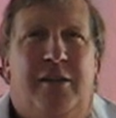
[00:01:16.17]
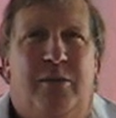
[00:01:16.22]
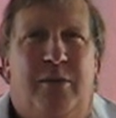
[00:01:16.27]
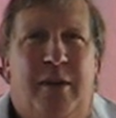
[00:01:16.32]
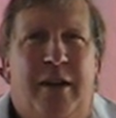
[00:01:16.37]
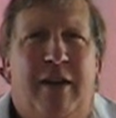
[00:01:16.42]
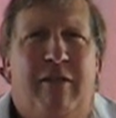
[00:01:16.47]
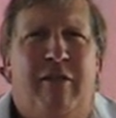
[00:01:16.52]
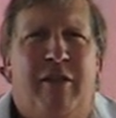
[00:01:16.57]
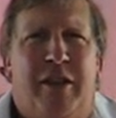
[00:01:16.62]

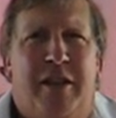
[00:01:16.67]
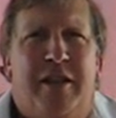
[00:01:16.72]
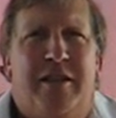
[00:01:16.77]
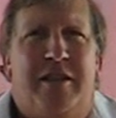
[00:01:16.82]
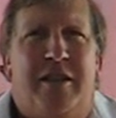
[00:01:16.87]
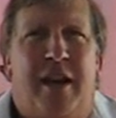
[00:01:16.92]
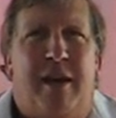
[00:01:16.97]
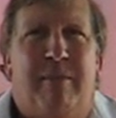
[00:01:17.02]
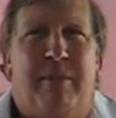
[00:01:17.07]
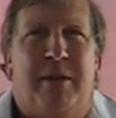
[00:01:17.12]
Whenever this
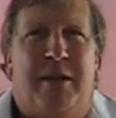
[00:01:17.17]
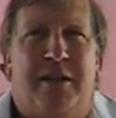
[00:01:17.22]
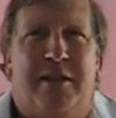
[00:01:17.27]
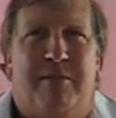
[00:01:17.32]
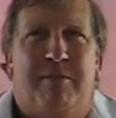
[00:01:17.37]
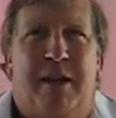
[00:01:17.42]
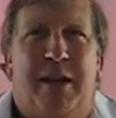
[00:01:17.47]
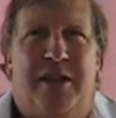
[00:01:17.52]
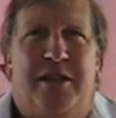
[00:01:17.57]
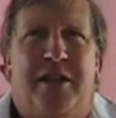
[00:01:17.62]
topic
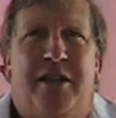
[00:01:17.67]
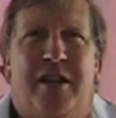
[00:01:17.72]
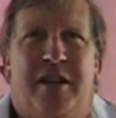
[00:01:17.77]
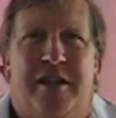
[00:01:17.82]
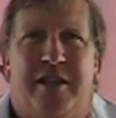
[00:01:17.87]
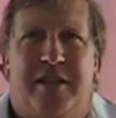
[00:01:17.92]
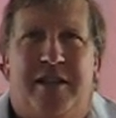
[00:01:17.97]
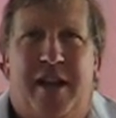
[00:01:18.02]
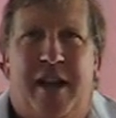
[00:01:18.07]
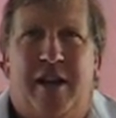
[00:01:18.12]
is mentioned at
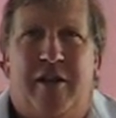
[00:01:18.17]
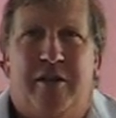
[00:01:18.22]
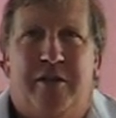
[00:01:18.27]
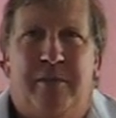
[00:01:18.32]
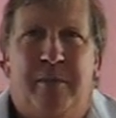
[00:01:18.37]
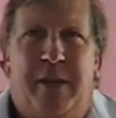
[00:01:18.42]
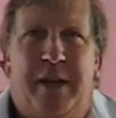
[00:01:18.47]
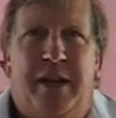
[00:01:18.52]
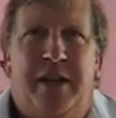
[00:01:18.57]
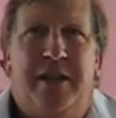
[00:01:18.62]
the
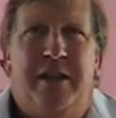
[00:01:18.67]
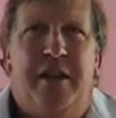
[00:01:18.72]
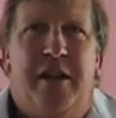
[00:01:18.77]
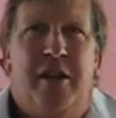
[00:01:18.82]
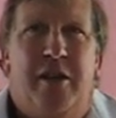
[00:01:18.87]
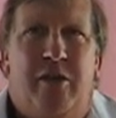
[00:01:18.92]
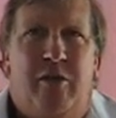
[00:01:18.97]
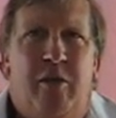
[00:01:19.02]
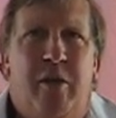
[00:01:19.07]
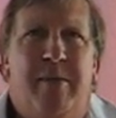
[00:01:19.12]
standards meetings,
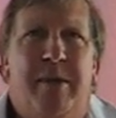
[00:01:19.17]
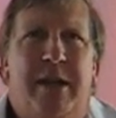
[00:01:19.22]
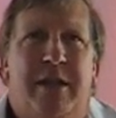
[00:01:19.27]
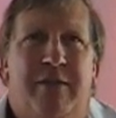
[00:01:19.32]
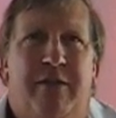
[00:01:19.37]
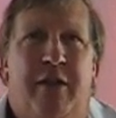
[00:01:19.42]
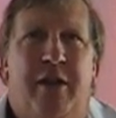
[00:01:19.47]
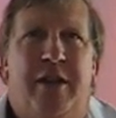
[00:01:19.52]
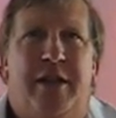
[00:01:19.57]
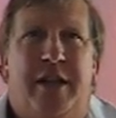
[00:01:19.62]
the room
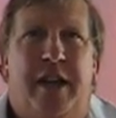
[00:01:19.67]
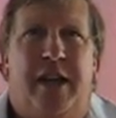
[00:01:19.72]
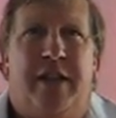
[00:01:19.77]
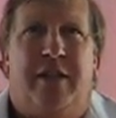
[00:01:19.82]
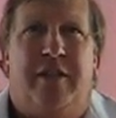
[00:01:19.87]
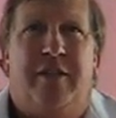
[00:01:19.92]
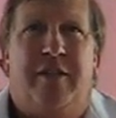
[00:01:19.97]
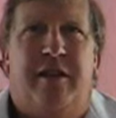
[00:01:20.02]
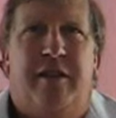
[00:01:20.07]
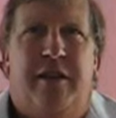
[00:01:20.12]
gets very
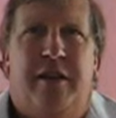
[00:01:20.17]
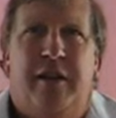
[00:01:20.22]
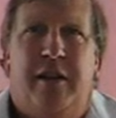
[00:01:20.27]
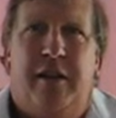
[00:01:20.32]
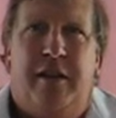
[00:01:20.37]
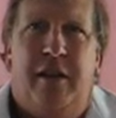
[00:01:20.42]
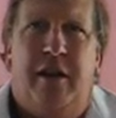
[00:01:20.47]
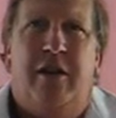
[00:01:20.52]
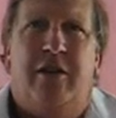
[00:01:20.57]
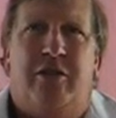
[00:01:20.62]
tense.
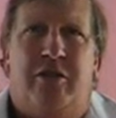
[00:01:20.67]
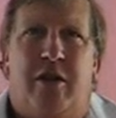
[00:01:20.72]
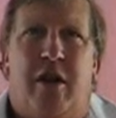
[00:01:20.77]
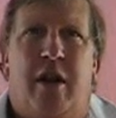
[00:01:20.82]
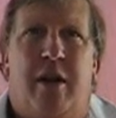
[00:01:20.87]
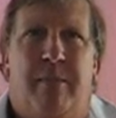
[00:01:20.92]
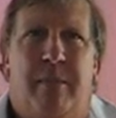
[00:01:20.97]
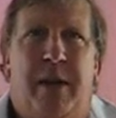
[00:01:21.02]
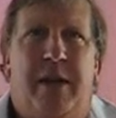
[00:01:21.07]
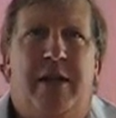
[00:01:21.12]
There are
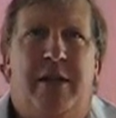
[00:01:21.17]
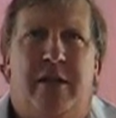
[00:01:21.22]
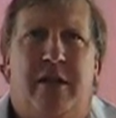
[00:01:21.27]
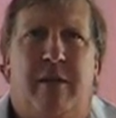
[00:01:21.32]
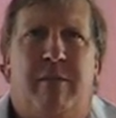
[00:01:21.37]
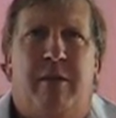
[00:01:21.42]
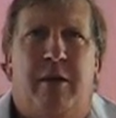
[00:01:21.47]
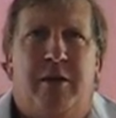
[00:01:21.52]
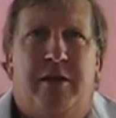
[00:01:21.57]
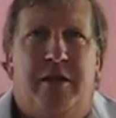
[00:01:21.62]
strong opinions
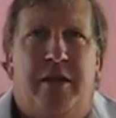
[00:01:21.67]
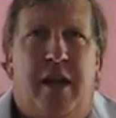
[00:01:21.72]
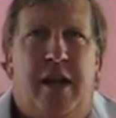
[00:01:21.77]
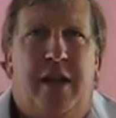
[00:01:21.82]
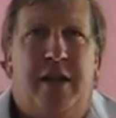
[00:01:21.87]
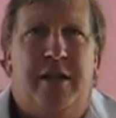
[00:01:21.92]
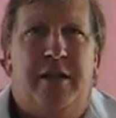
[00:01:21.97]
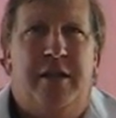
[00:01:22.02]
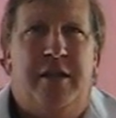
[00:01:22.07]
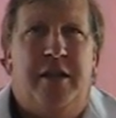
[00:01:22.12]
on both
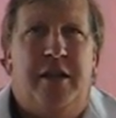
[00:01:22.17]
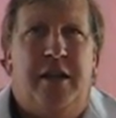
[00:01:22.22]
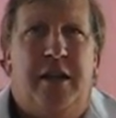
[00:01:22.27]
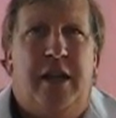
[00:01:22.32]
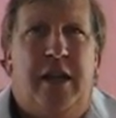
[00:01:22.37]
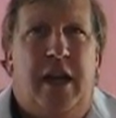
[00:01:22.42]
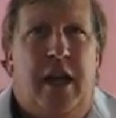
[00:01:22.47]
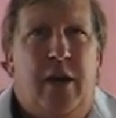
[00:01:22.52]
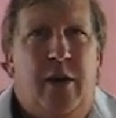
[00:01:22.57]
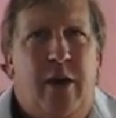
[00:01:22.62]
sides.
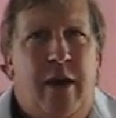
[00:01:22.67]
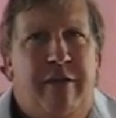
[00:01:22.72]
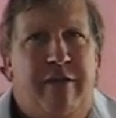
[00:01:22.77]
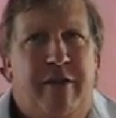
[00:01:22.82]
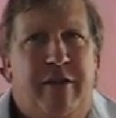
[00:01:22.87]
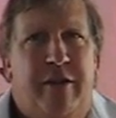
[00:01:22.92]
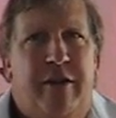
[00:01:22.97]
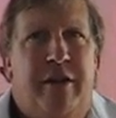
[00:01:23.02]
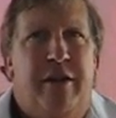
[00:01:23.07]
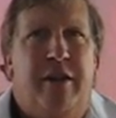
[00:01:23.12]

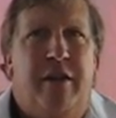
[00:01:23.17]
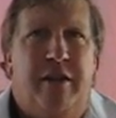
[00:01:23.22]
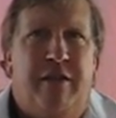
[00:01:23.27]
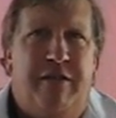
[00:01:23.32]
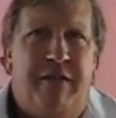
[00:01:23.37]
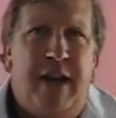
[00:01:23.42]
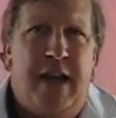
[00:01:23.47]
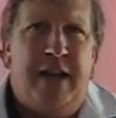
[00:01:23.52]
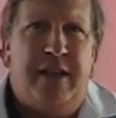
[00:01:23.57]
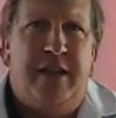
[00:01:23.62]
However, the
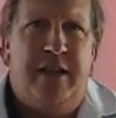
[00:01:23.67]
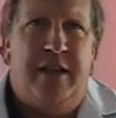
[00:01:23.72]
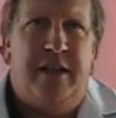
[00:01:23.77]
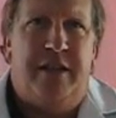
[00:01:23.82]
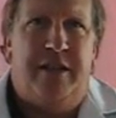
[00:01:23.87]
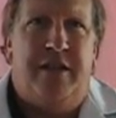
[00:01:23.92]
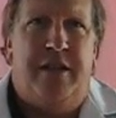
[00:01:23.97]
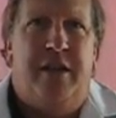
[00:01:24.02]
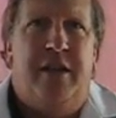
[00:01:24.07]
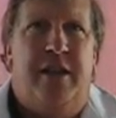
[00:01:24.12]
fact
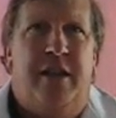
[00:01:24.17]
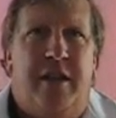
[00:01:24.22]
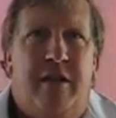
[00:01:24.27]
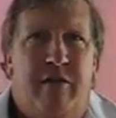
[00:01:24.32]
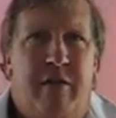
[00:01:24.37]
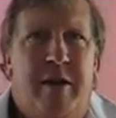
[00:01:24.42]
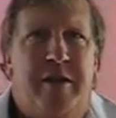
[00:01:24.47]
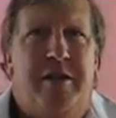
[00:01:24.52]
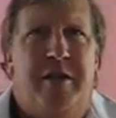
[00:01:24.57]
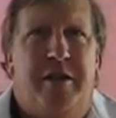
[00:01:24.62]
is,
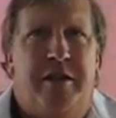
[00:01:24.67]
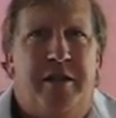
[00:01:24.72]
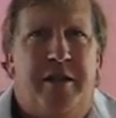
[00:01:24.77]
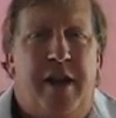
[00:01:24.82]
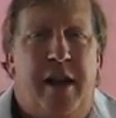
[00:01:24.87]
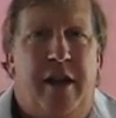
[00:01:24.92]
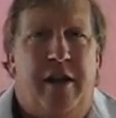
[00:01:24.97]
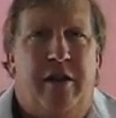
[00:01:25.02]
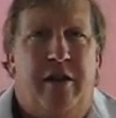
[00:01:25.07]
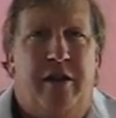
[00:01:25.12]
the original
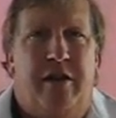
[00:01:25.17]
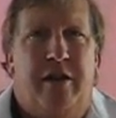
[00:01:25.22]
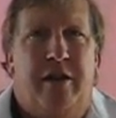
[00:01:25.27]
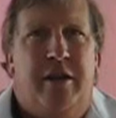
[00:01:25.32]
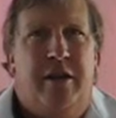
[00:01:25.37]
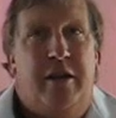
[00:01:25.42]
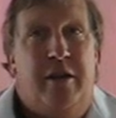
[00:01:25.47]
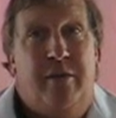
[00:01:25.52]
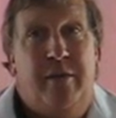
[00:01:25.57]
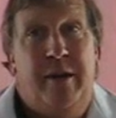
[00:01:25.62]
standard
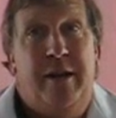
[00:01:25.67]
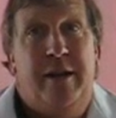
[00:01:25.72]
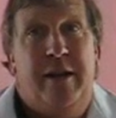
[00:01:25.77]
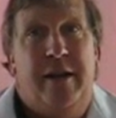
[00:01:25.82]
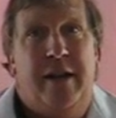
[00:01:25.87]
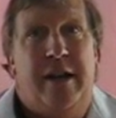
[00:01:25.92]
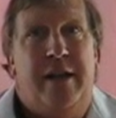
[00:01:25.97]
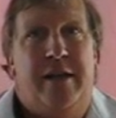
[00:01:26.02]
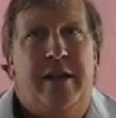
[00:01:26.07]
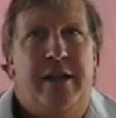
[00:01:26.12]
written
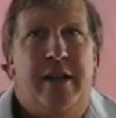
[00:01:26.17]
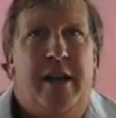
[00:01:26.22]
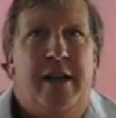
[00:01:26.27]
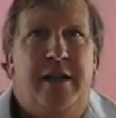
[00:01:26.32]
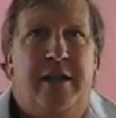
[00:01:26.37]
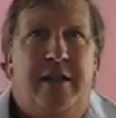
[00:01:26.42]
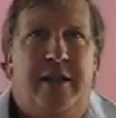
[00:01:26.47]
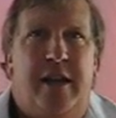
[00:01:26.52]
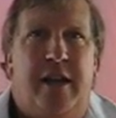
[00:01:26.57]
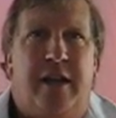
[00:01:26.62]
in
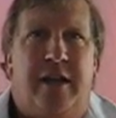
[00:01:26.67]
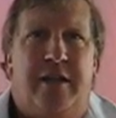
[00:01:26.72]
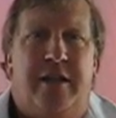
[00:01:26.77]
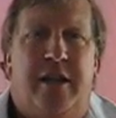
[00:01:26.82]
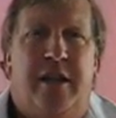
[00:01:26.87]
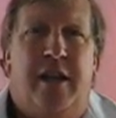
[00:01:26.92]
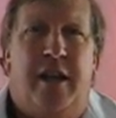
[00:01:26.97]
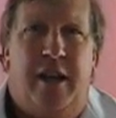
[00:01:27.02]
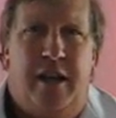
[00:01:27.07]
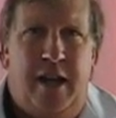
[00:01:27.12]

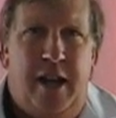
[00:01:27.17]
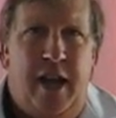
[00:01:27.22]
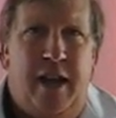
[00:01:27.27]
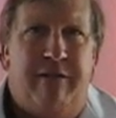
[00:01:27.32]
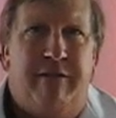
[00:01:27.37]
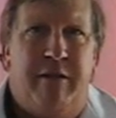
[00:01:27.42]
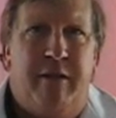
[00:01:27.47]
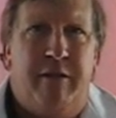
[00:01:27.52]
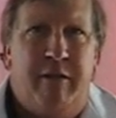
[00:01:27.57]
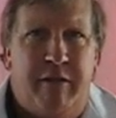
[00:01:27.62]
1986, and
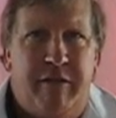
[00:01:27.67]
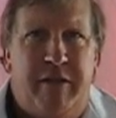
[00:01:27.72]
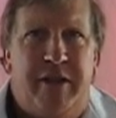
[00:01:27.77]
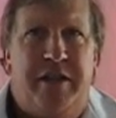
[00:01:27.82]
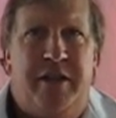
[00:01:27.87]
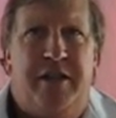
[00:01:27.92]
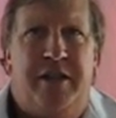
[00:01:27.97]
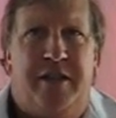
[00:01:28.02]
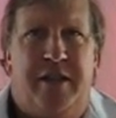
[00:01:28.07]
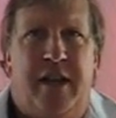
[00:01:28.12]
every
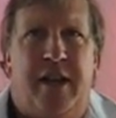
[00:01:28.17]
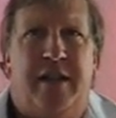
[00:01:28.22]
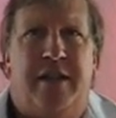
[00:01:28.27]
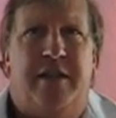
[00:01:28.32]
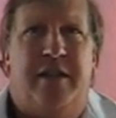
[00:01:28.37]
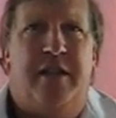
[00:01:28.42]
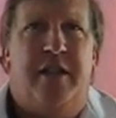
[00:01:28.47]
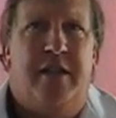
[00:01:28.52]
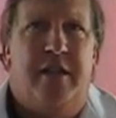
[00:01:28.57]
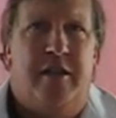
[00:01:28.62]
revision
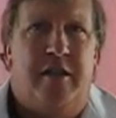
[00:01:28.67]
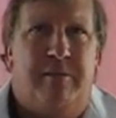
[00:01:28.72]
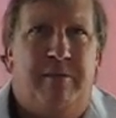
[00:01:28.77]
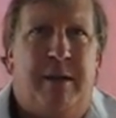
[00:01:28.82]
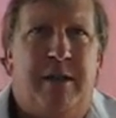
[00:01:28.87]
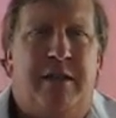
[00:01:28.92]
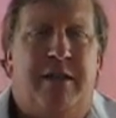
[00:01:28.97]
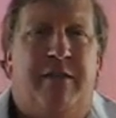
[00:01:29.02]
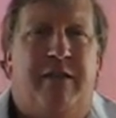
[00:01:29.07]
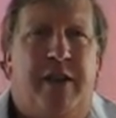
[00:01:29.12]
since
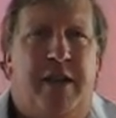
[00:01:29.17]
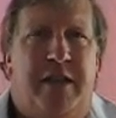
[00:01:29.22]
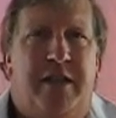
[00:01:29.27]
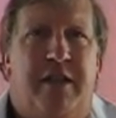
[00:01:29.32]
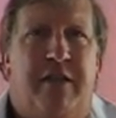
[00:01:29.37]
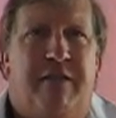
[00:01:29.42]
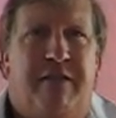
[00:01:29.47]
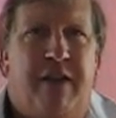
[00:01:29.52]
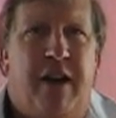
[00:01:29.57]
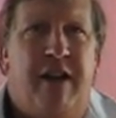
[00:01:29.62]
specifies
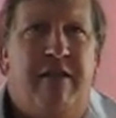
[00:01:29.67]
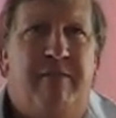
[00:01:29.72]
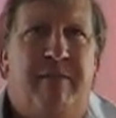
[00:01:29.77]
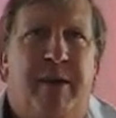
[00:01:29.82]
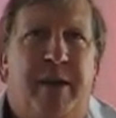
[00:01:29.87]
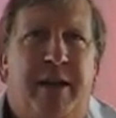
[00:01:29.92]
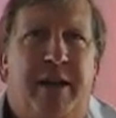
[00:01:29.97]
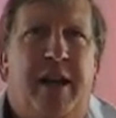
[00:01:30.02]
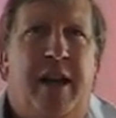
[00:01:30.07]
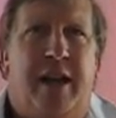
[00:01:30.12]
the
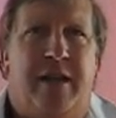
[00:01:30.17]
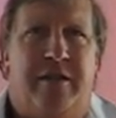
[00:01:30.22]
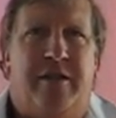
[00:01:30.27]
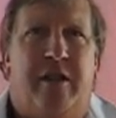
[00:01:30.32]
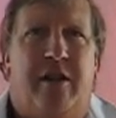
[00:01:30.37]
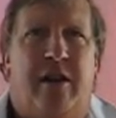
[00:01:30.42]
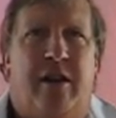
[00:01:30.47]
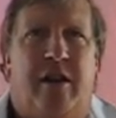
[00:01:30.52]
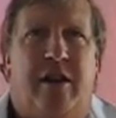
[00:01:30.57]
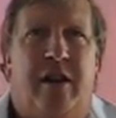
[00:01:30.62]
5-pin
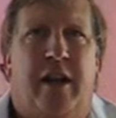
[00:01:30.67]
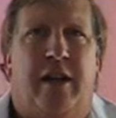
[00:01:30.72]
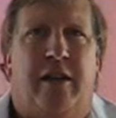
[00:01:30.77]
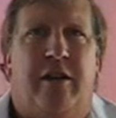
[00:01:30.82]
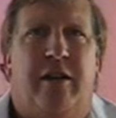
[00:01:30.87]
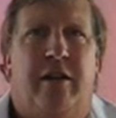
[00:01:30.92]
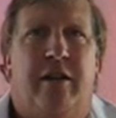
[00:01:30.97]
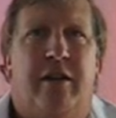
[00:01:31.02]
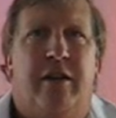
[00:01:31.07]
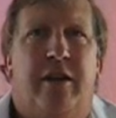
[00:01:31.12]
XLR
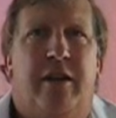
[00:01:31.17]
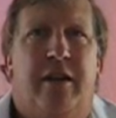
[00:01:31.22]
connector.